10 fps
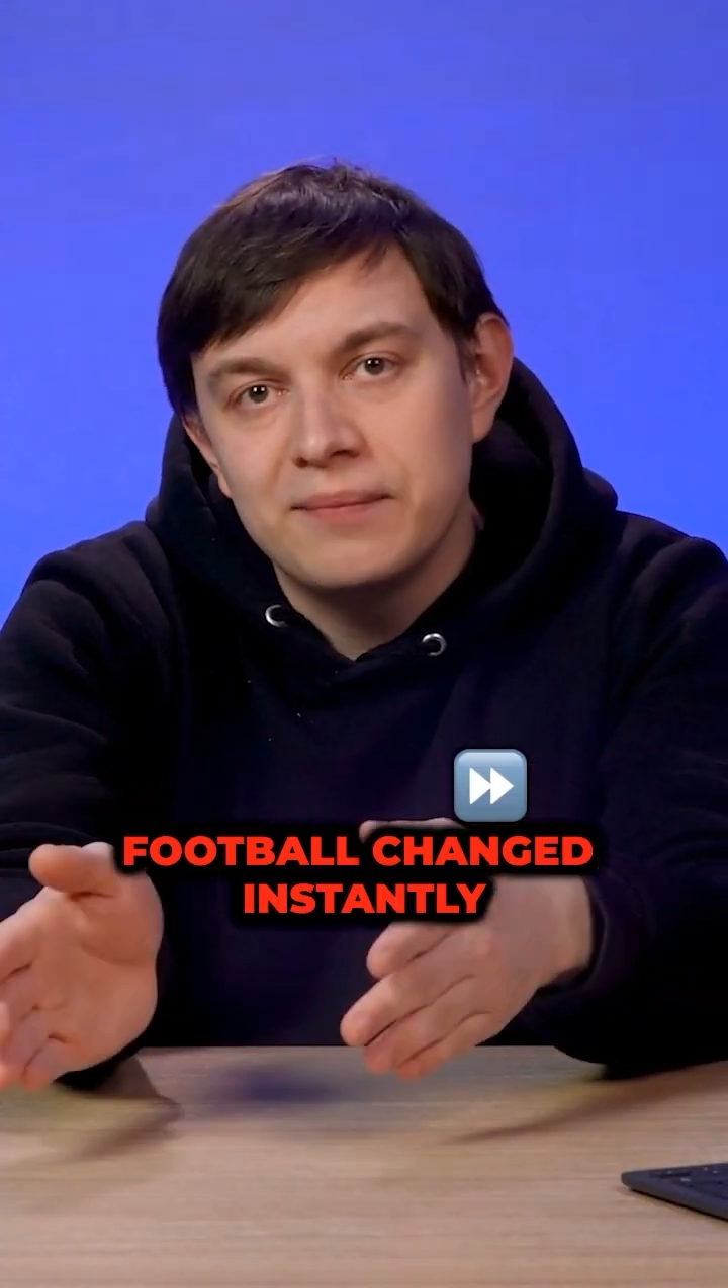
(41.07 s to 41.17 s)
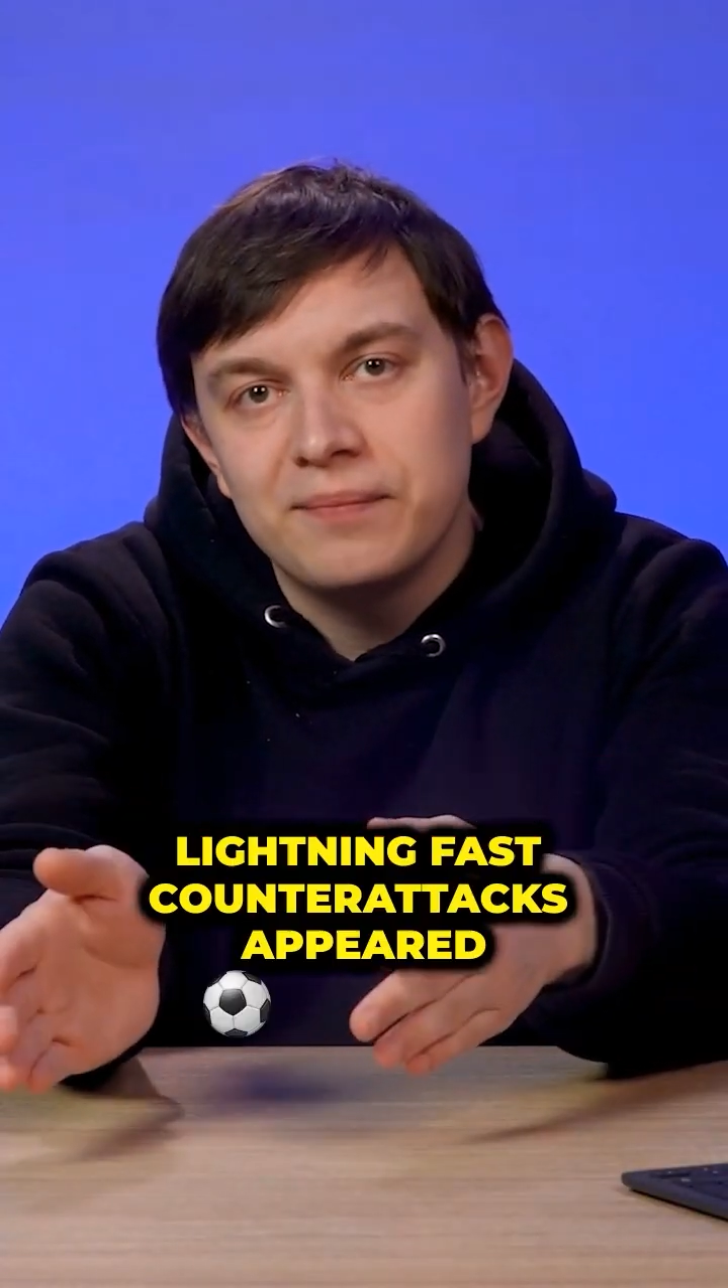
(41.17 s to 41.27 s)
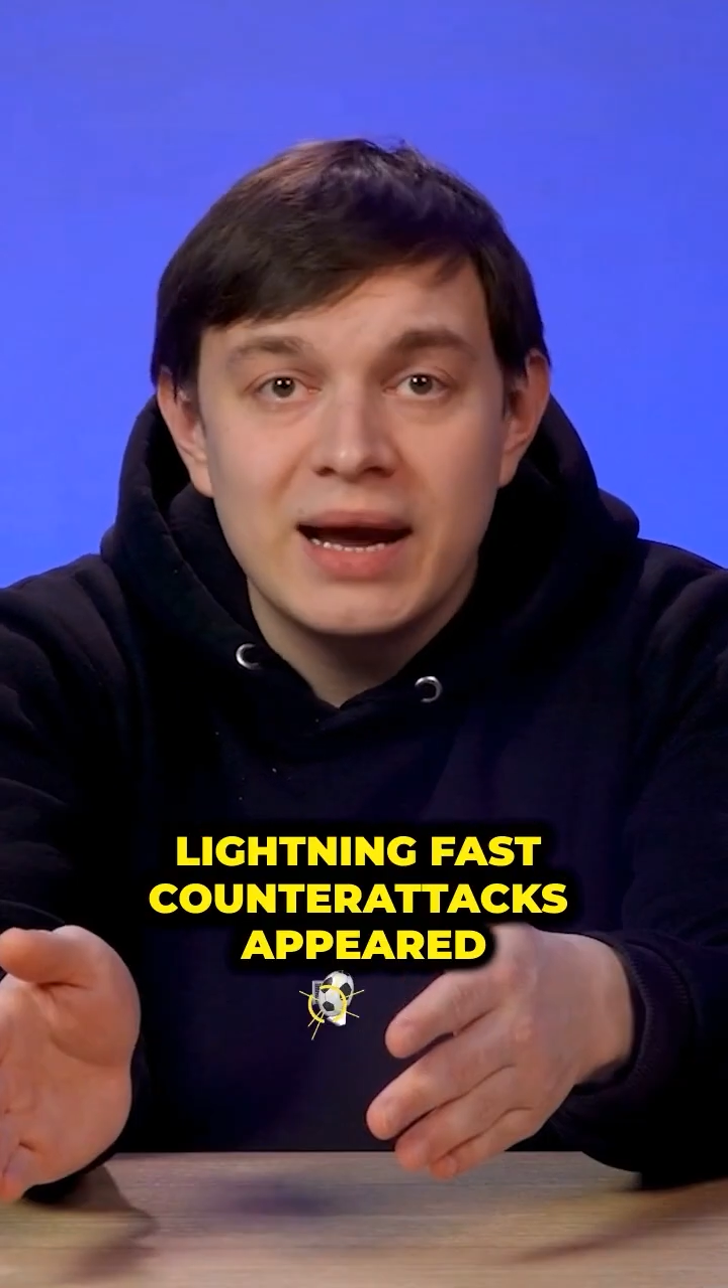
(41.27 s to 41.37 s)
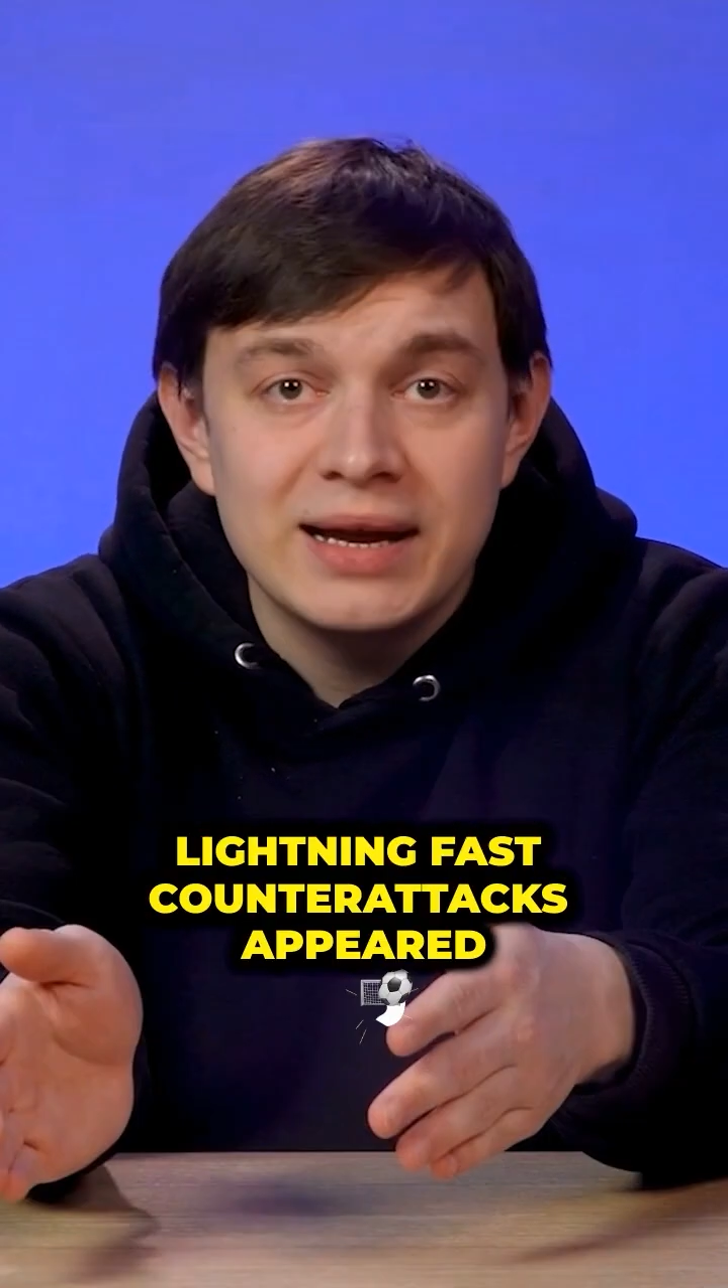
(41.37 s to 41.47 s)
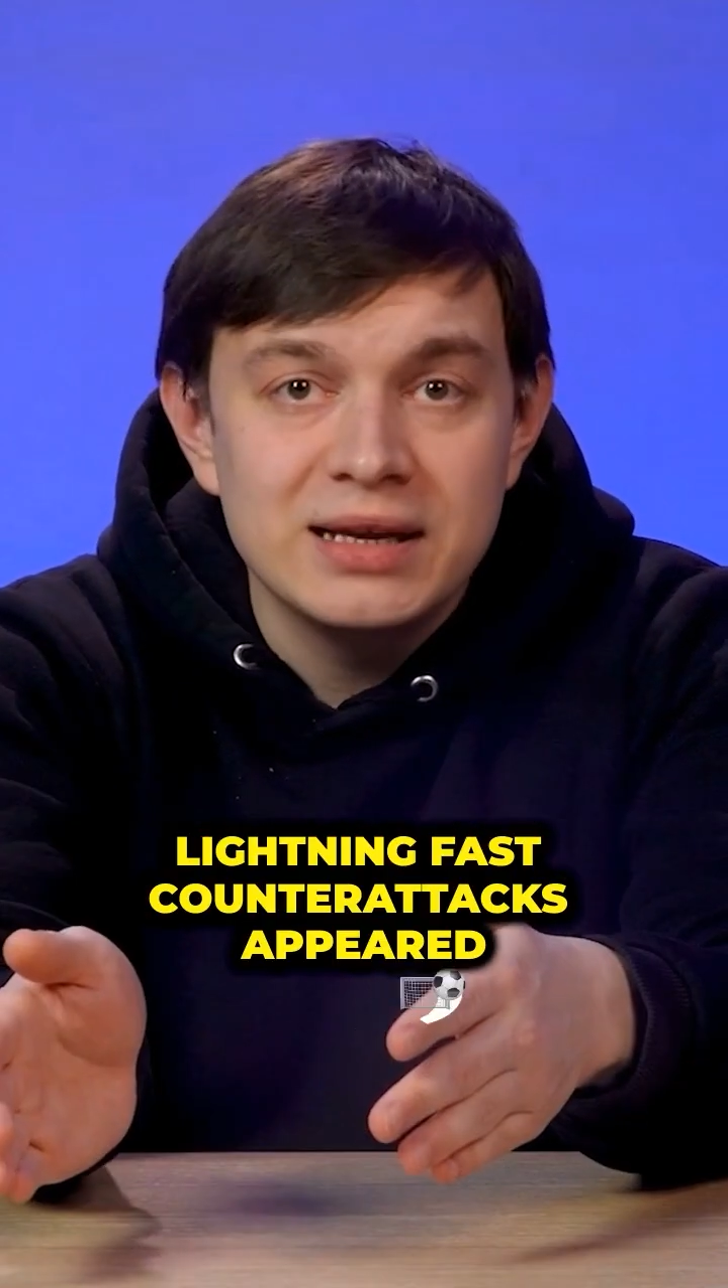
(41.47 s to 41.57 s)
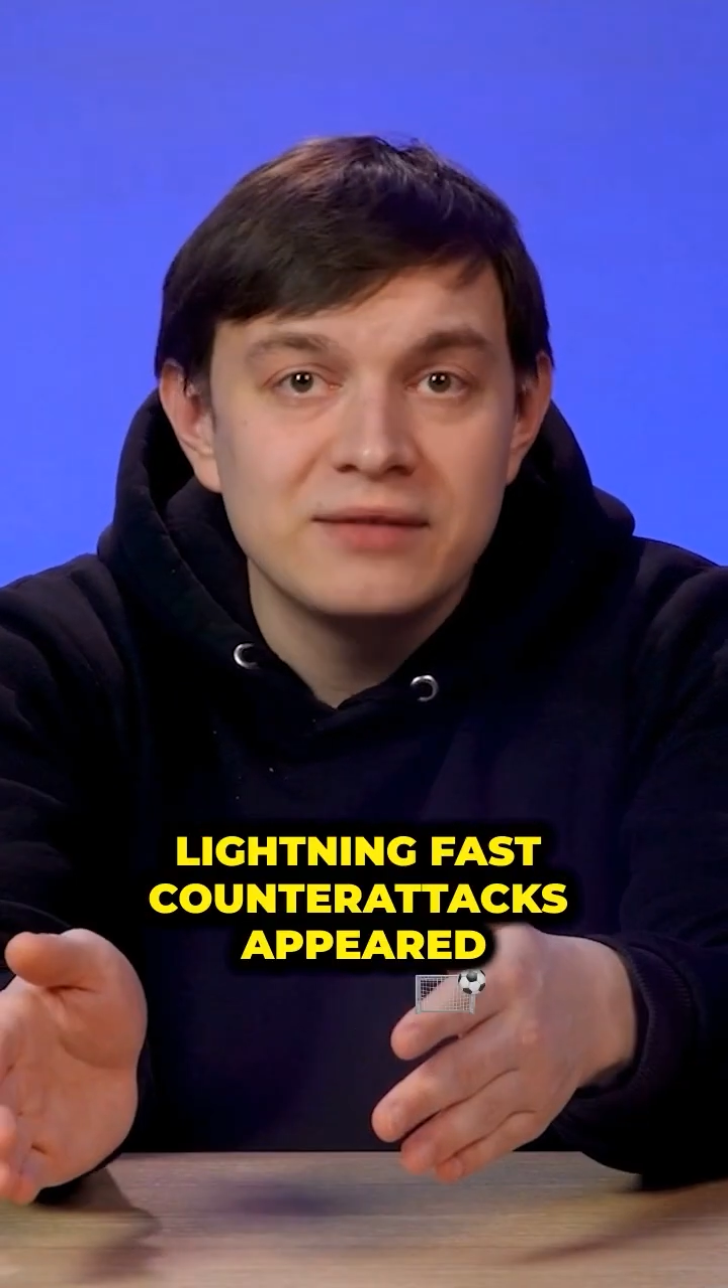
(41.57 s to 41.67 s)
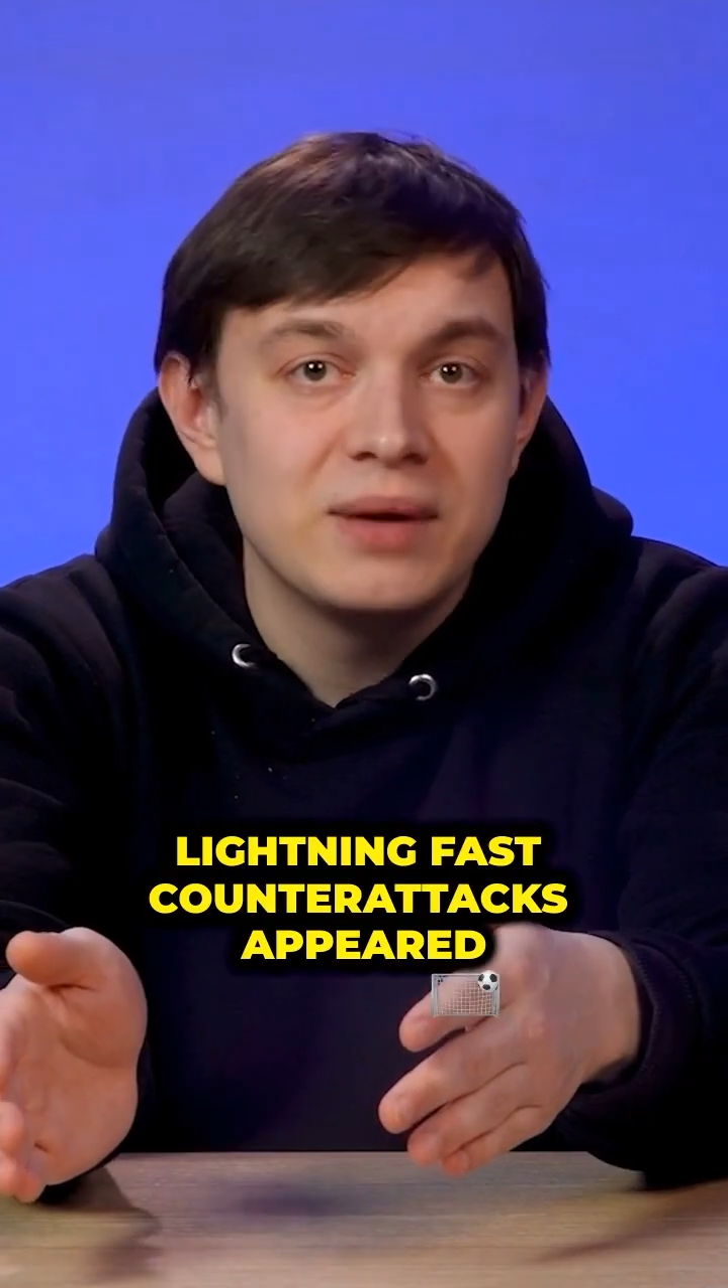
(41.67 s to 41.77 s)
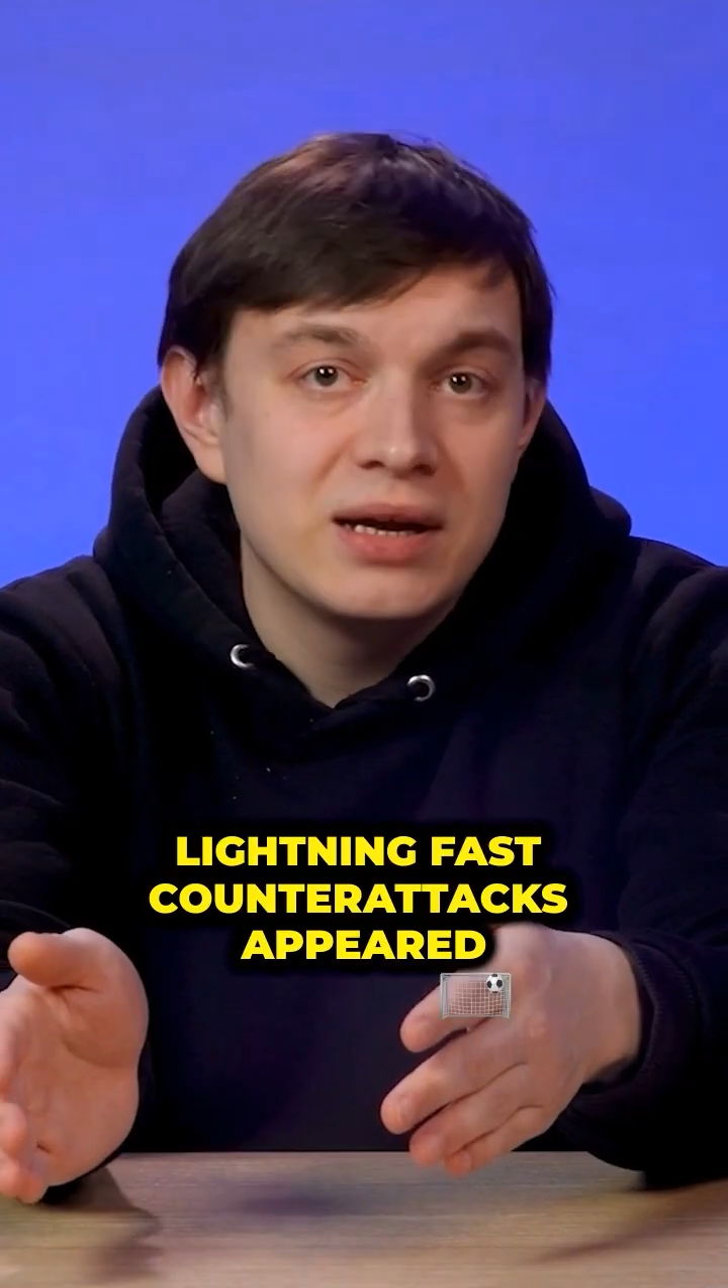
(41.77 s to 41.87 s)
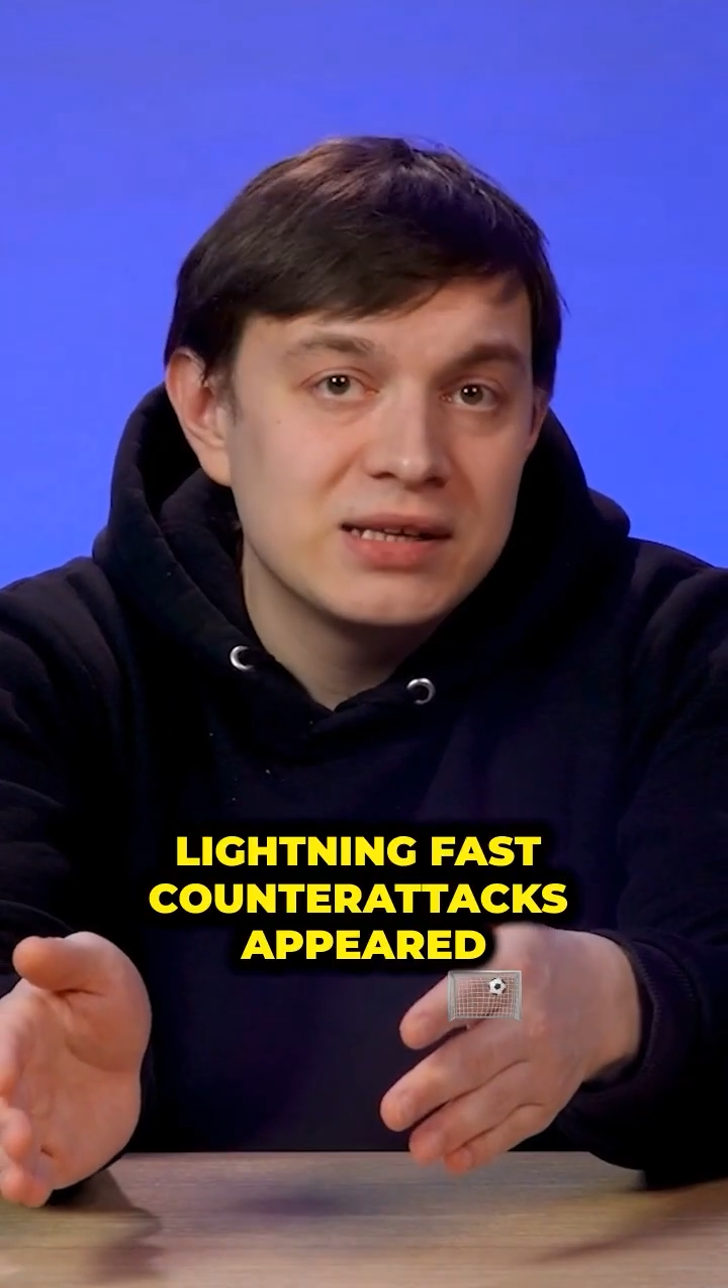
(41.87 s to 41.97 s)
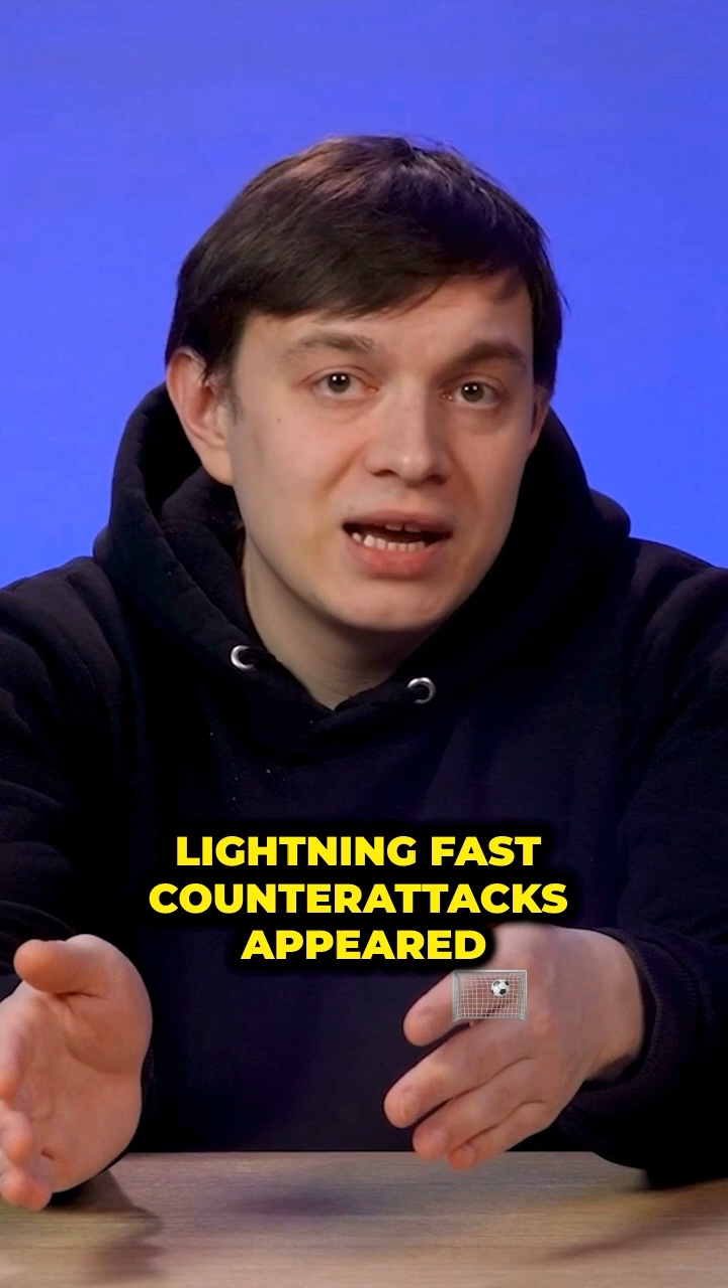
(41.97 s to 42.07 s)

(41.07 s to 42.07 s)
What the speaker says: Lightning-fast